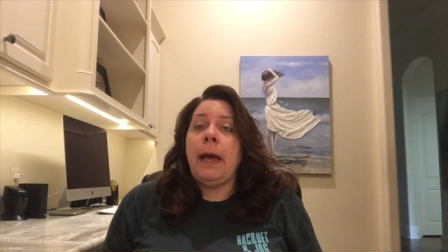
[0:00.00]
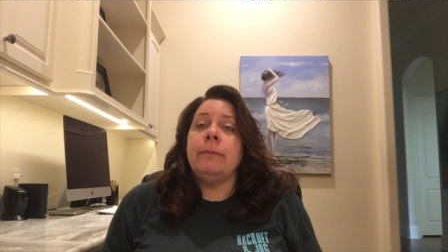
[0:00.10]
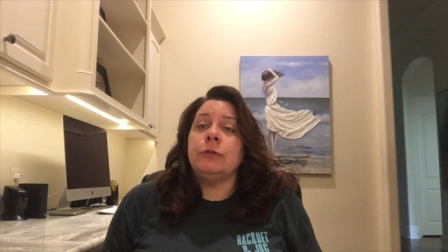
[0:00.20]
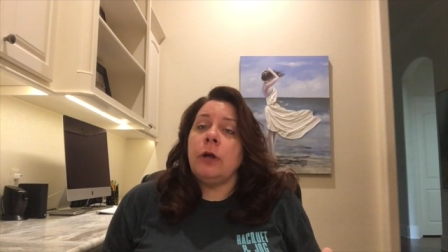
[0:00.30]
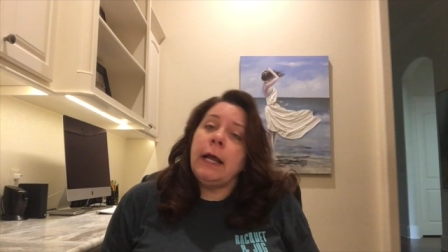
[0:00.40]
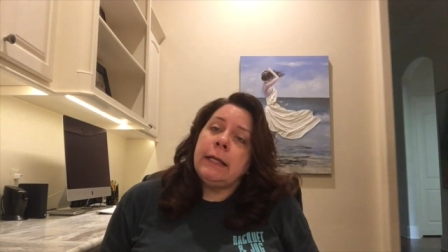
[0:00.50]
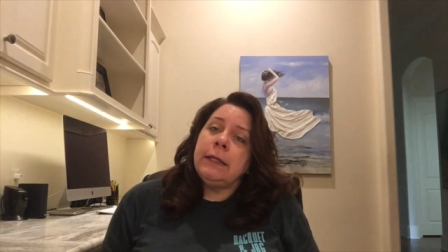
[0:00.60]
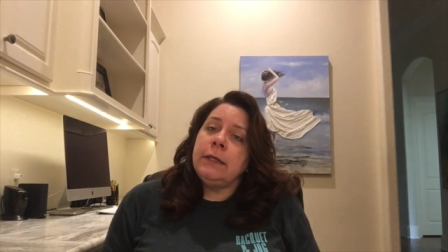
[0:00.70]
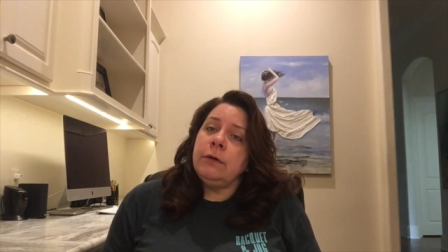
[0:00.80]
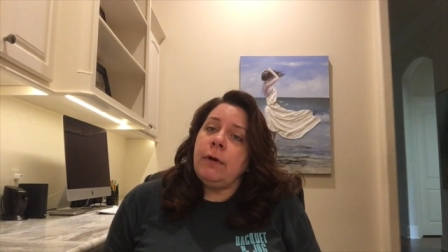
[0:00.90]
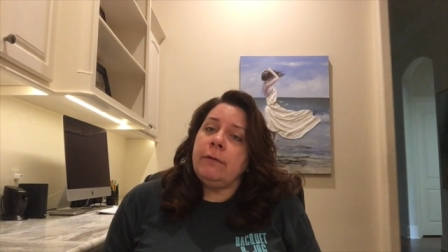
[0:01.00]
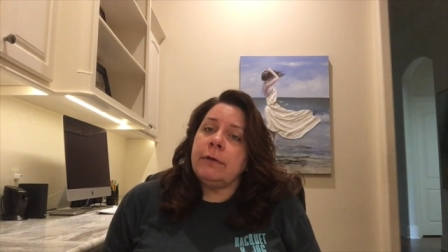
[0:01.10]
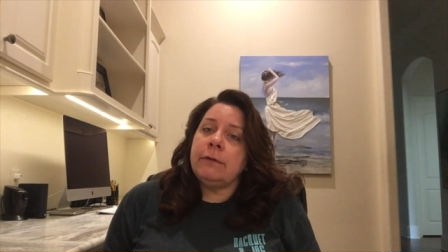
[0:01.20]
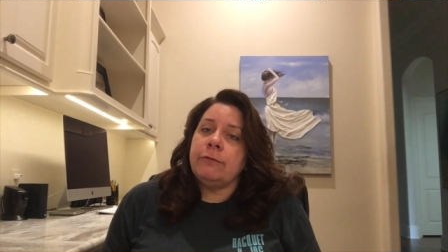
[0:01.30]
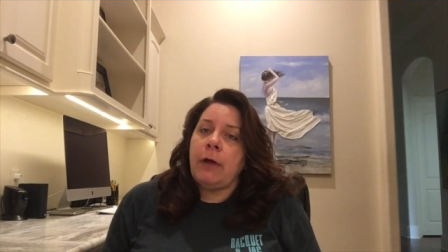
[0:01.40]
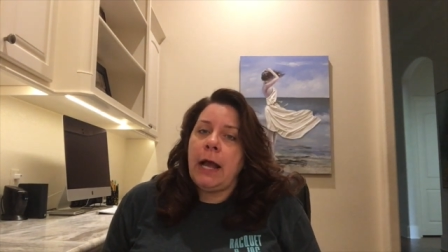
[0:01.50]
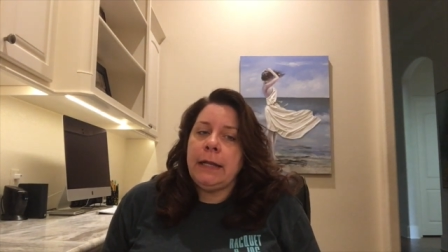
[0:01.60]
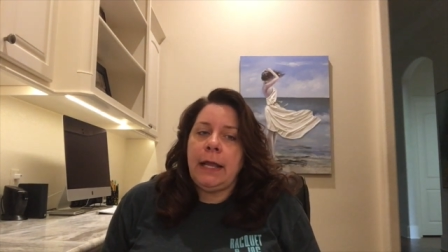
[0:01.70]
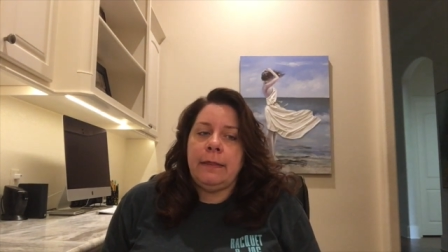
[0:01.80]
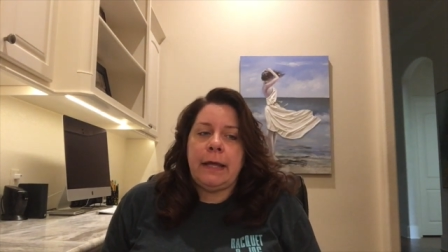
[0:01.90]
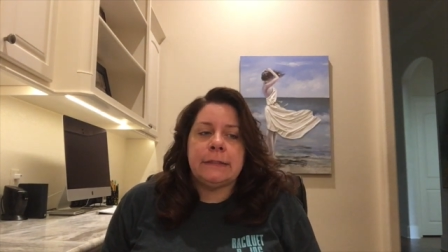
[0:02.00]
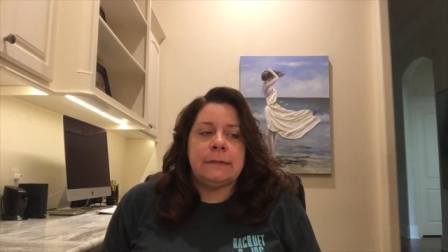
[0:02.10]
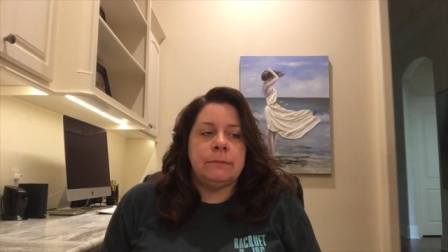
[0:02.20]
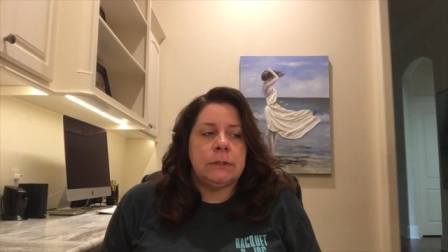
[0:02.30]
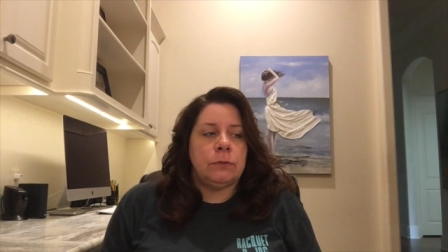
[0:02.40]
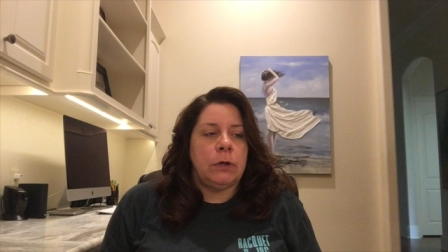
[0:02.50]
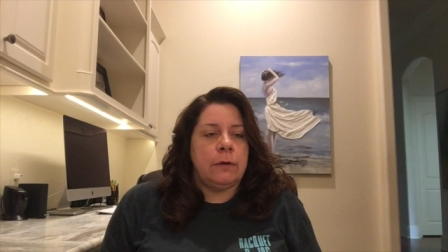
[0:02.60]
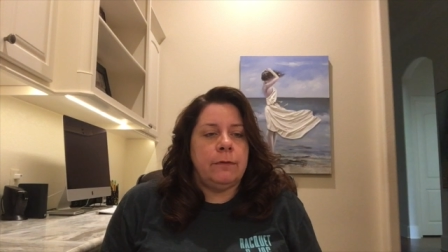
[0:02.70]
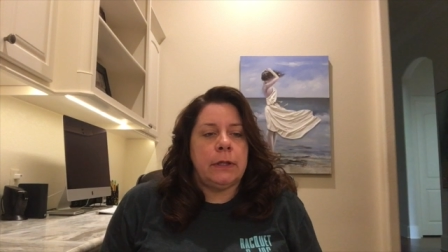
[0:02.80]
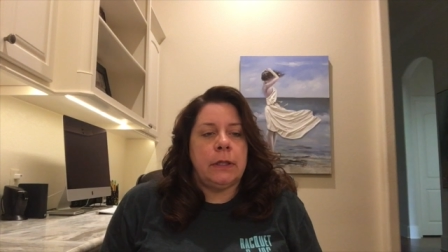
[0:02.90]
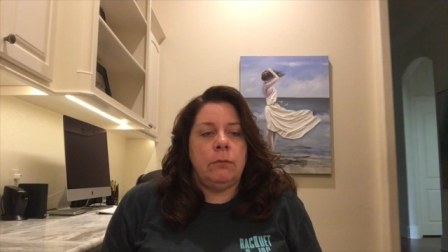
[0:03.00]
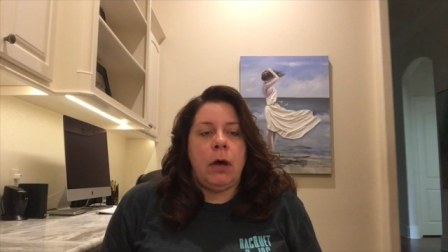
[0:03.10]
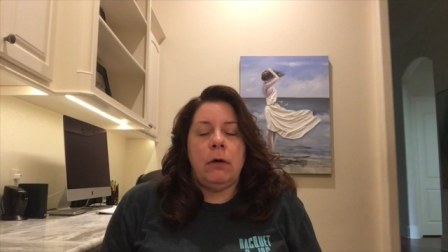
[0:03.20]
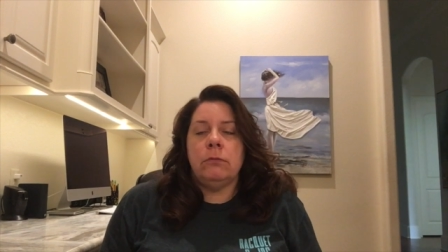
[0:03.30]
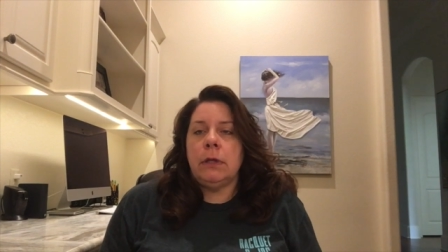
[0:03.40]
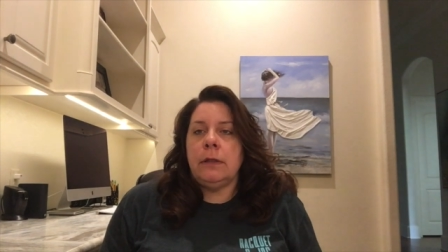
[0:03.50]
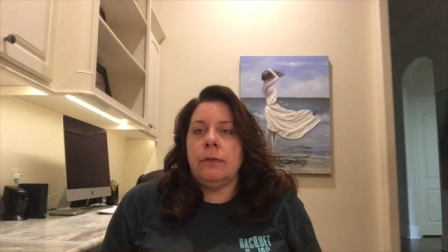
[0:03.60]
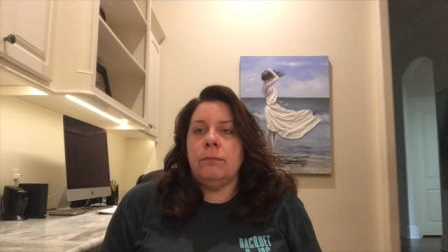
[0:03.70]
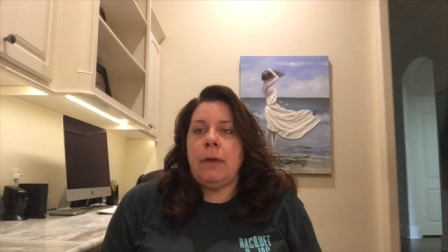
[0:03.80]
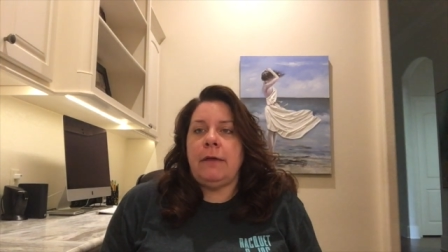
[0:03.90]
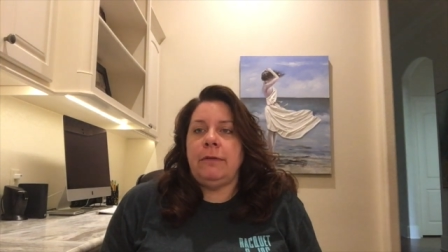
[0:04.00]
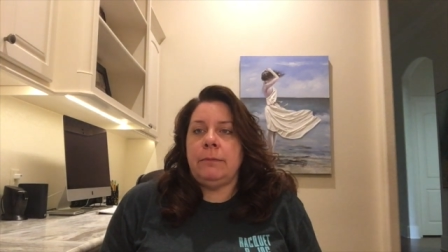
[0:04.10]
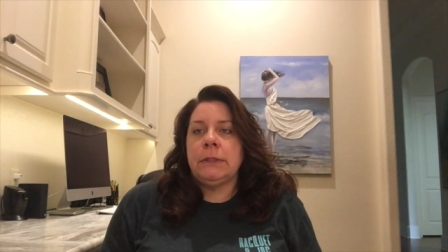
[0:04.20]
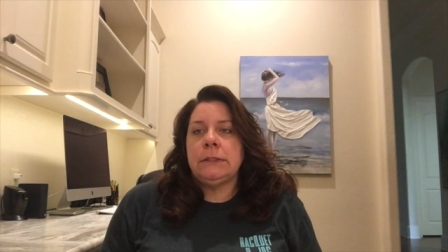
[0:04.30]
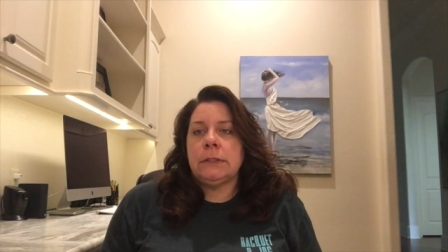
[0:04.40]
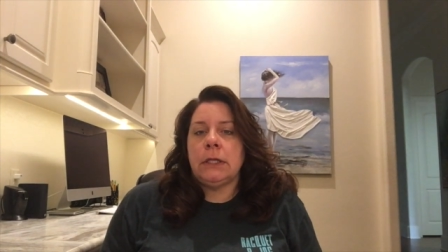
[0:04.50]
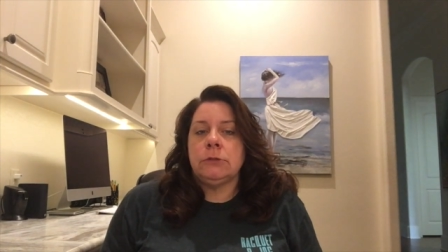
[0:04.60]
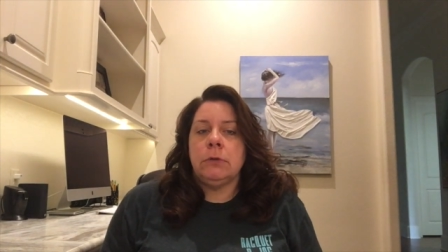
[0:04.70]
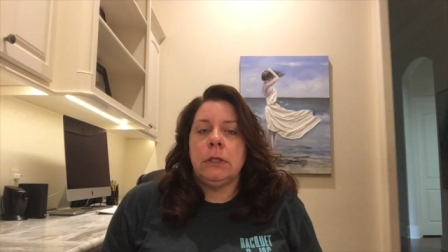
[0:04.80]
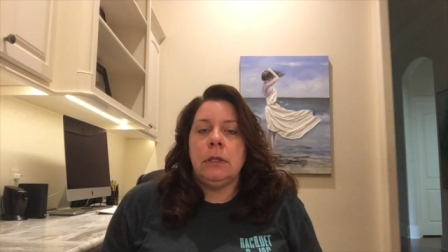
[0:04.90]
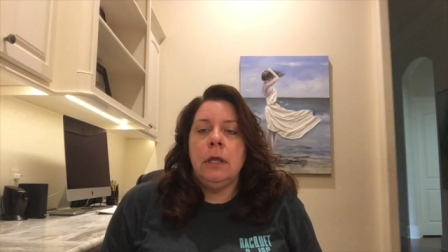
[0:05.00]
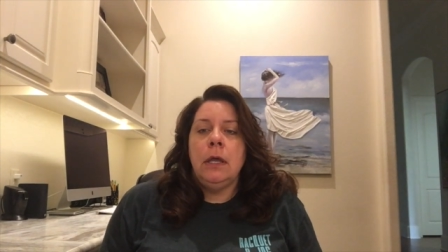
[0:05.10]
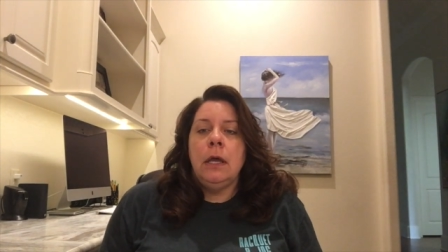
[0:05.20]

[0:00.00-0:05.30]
I'm trying to do every Friday. That seems to work fairly well with my family schedule.